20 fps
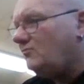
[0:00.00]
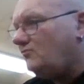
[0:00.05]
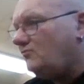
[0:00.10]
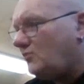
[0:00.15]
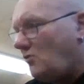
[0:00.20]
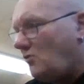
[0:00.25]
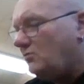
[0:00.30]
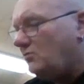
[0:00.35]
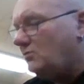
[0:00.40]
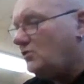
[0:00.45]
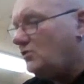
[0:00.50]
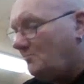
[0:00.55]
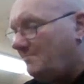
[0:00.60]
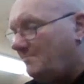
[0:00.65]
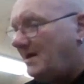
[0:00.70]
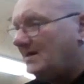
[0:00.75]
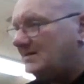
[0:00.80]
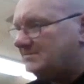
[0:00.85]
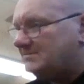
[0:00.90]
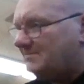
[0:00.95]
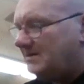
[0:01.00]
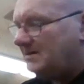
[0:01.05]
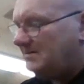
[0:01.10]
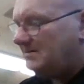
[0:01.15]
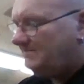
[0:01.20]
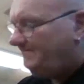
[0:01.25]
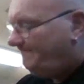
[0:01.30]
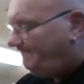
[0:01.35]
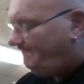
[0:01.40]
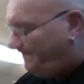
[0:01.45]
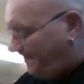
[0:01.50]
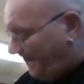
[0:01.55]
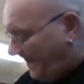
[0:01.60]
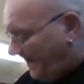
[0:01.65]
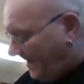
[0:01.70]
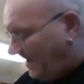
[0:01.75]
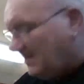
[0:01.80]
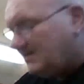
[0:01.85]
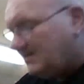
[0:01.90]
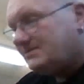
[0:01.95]
role come back to me.
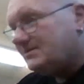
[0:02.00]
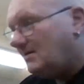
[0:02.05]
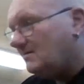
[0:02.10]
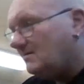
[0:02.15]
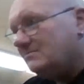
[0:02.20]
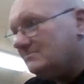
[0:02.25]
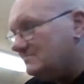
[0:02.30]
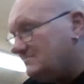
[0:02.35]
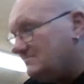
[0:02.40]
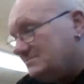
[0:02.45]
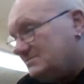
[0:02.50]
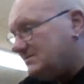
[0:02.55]
So,